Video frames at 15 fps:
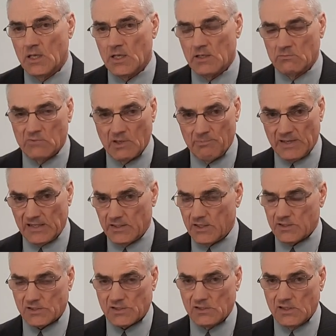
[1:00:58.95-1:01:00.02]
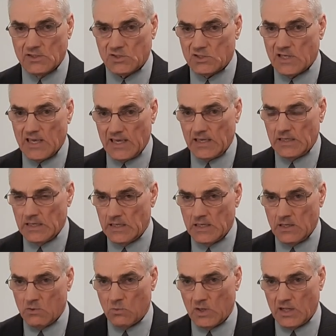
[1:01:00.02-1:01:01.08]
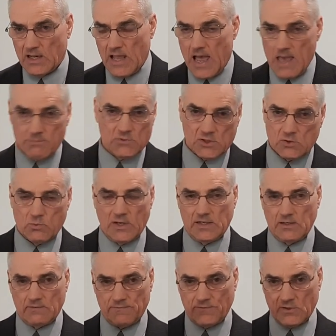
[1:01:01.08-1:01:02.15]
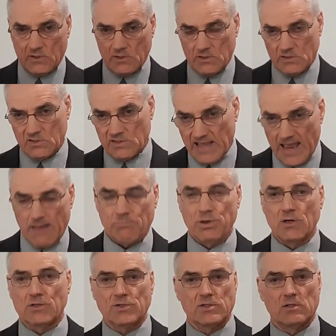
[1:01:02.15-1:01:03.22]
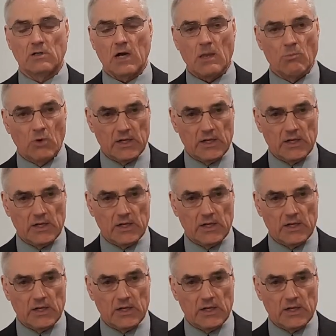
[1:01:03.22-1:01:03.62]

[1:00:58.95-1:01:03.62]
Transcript: and rebelliously say, well, I'm just waiting for that person, or I'm